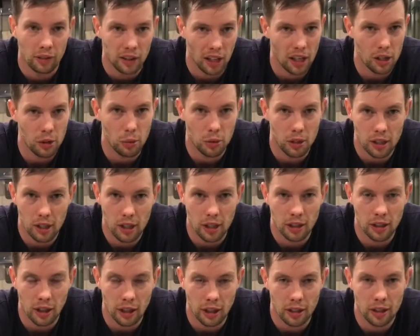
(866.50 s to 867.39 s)
as we
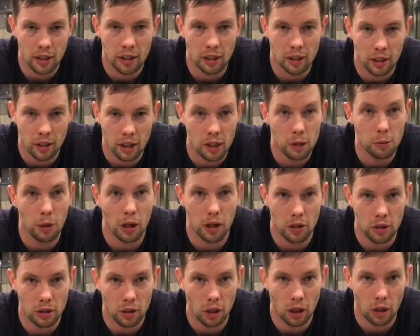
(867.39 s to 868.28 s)
see things in
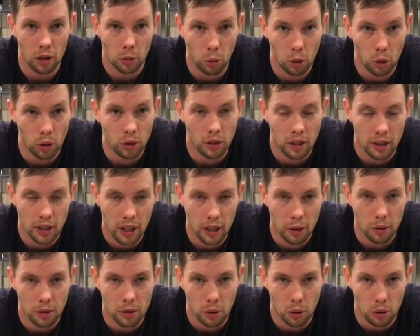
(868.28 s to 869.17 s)
especially our world
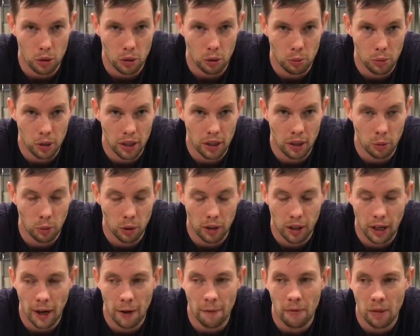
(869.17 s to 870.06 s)
today with social media and
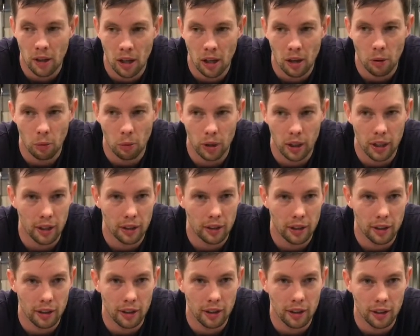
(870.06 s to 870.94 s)
whatnot, we
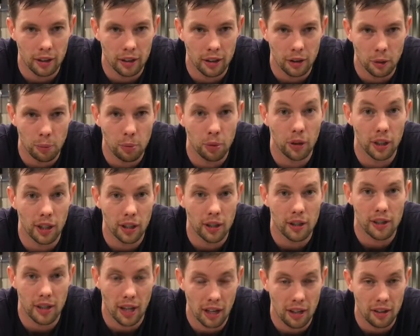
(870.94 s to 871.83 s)
get the
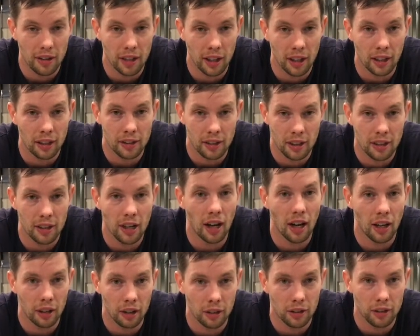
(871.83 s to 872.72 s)
prettier side of things and
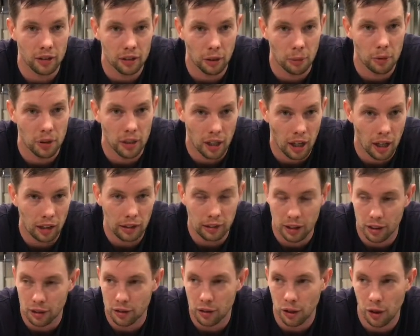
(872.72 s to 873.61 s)
not some of the
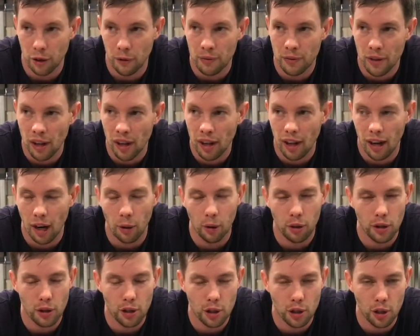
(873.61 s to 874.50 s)
ugly. So I
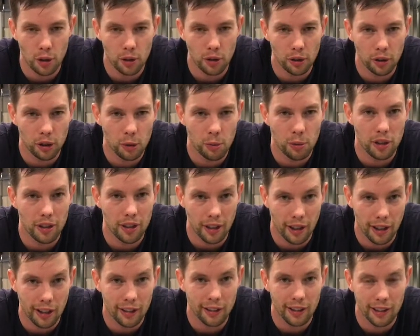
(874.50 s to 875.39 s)
wanted to show a little bit of
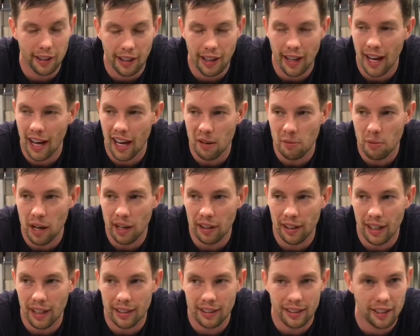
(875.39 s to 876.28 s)
the ugly that I had in my
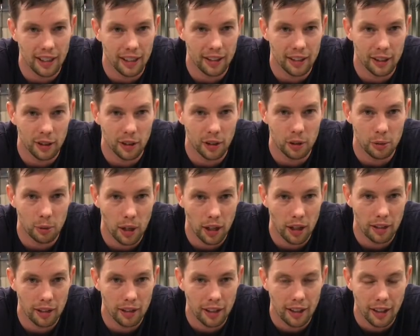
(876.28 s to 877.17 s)
last set there as
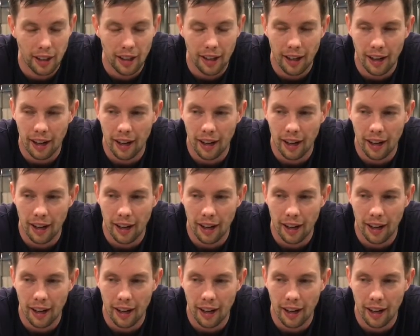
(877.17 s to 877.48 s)
well.